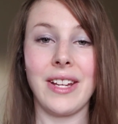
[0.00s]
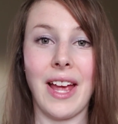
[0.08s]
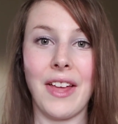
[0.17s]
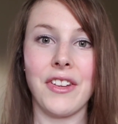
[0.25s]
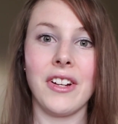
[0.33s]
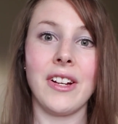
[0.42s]

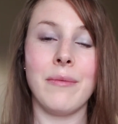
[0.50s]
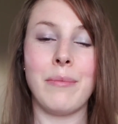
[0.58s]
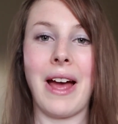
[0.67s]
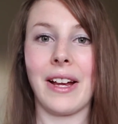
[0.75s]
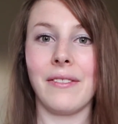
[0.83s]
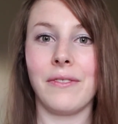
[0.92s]
together and
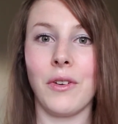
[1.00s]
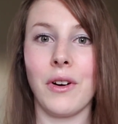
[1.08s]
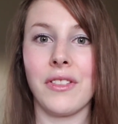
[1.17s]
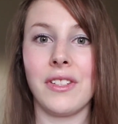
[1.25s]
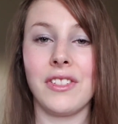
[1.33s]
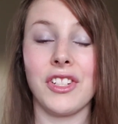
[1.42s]
back and
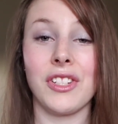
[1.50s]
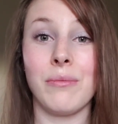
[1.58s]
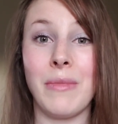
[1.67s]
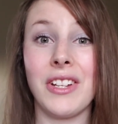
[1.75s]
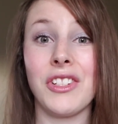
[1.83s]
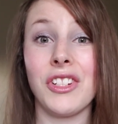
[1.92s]
forth and just
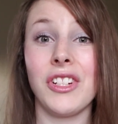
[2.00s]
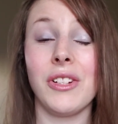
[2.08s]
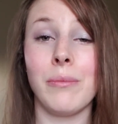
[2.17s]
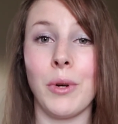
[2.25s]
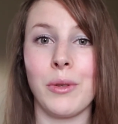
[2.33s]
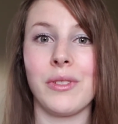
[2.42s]
make sure
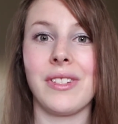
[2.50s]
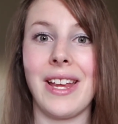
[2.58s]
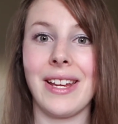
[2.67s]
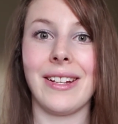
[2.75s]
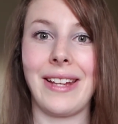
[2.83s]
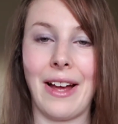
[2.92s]
you're both
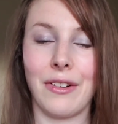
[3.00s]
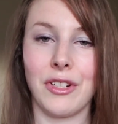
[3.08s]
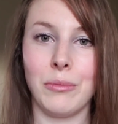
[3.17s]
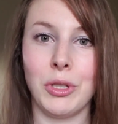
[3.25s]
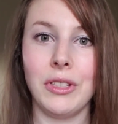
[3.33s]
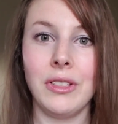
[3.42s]
staying
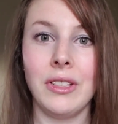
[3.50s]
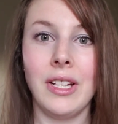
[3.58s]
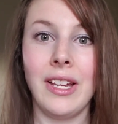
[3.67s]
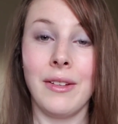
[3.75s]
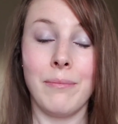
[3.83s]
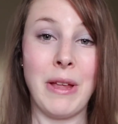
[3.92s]
accountable.
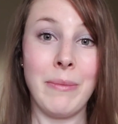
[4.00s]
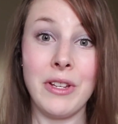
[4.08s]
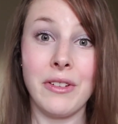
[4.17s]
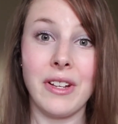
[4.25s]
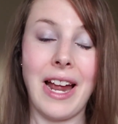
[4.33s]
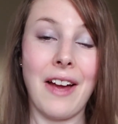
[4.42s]
Maybe
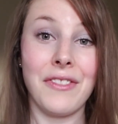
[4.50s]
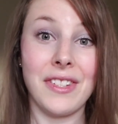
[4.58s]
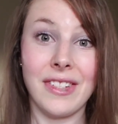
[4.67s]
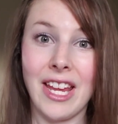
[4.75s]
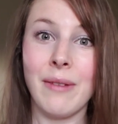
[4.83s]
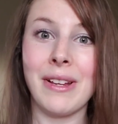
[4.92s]
you could have the
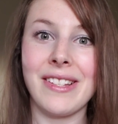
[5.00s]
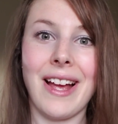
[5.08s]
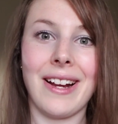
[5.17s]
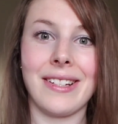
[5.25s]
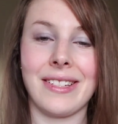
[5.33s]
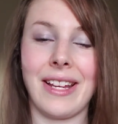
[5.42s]
same
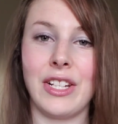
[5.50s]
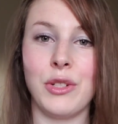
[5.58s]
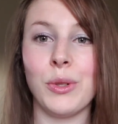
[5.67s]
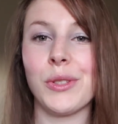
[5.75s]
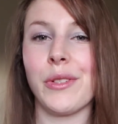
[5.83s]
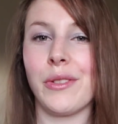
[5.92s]
exact
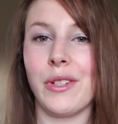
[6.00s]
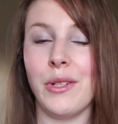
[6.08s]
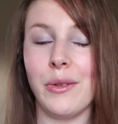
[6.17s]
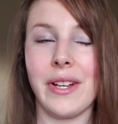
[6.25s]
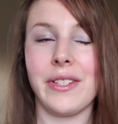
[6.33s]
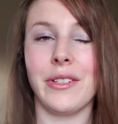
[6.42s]
schedule so that
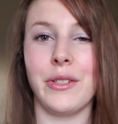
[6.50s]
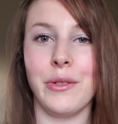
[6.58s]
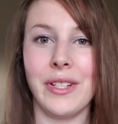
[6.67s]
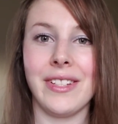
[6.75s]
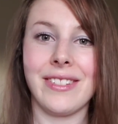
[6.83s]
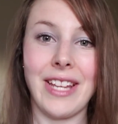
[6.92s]
you guys are
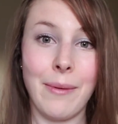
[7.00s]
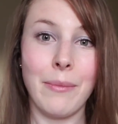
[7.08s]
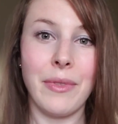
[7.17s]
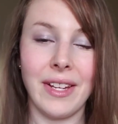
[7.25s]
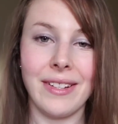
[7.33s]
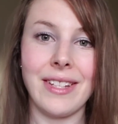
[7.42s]
doing the same
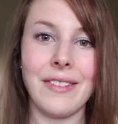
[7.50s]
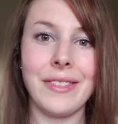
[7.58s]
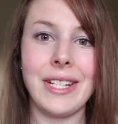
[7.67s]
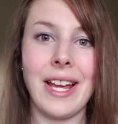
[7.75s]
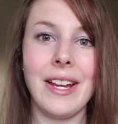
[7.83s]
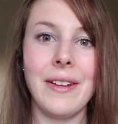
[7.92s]
things
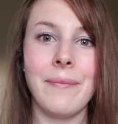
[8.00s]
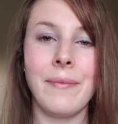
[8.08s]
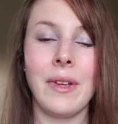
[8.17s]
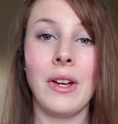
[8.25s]
every day.